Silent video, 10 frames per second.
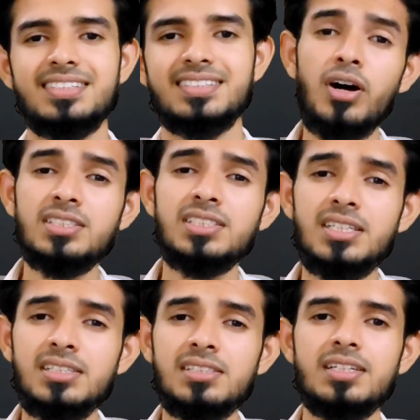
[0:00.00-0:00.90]

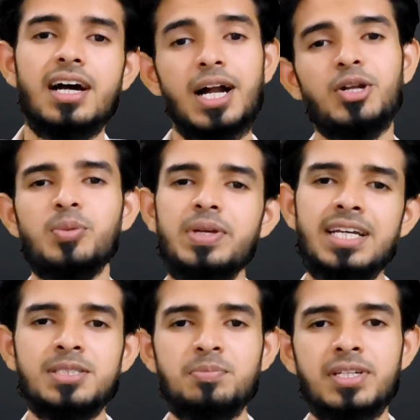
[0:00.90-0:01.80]
Fastest, Adobe
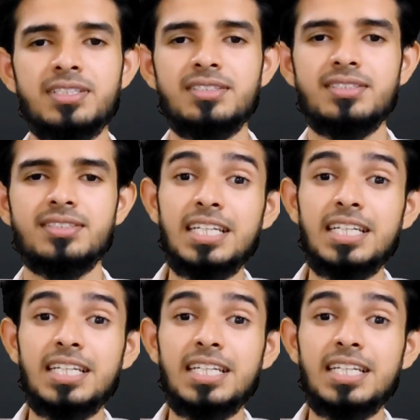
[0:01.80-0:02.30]
Express.